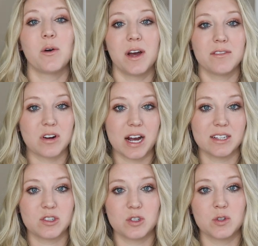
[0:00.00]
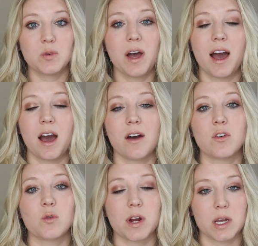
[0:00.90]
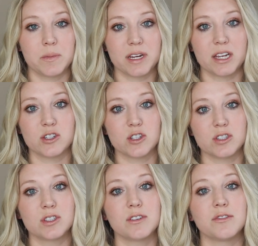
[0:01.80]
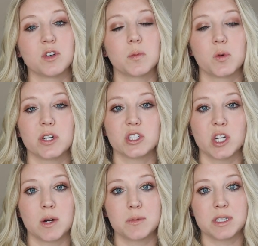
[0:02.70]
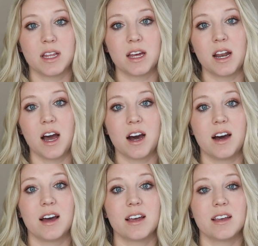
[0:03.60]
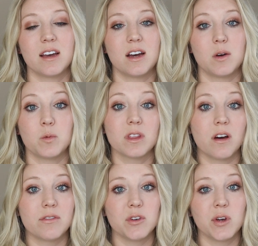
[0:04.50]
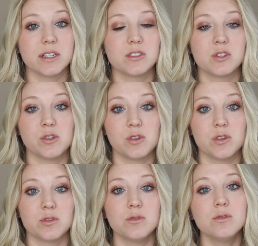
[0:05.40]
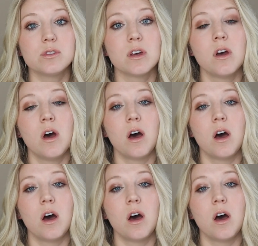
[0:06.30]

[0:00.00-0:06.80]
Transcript: However, I do have recommendations for print shops that I um, would love for you guys to use